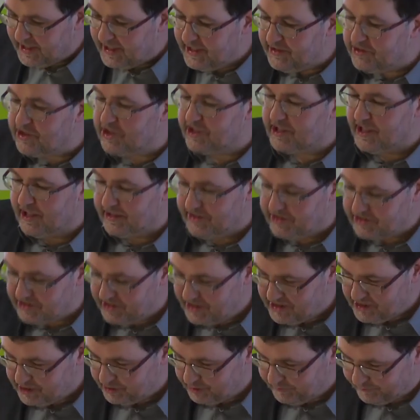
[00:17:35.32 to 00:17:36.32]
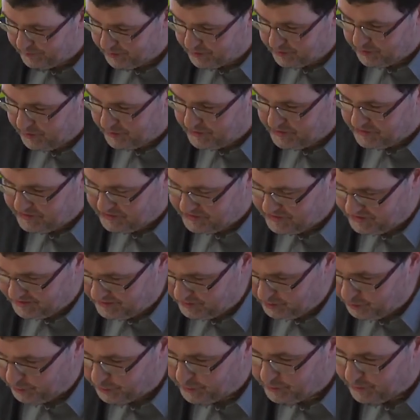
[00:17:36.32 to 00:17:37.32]
internalization of the costs,
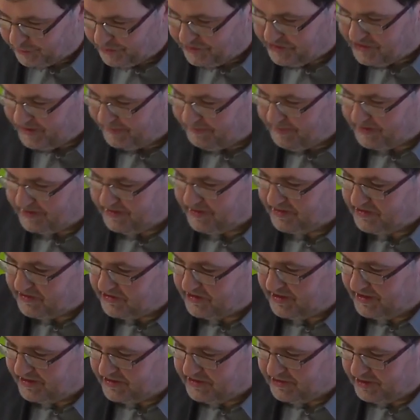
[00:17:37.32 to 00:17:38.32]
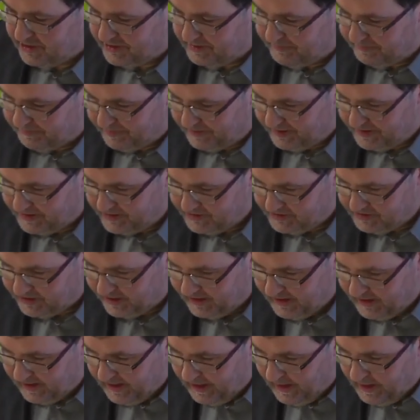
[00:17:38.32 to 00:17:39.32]
an old concept that still is not in place.
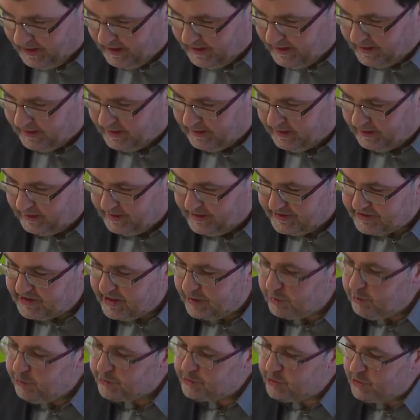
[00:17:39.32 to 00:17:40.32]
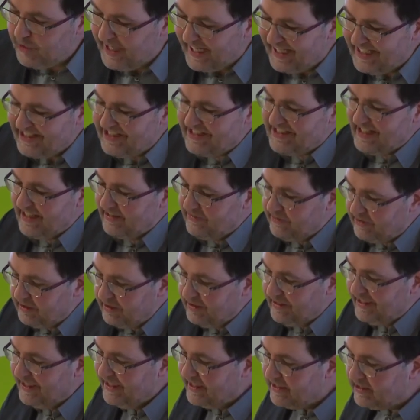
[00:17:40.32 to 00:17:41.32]
Uh, it can also extend a
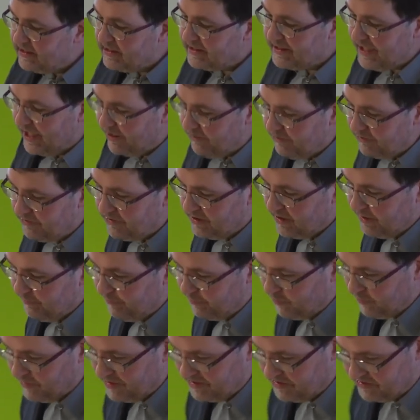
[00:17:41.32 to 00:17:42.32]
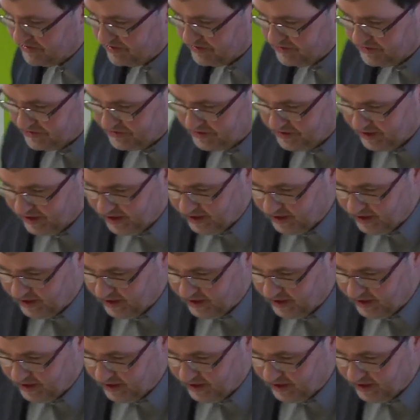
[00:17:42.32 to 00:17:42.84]
legal guarantee, for instance,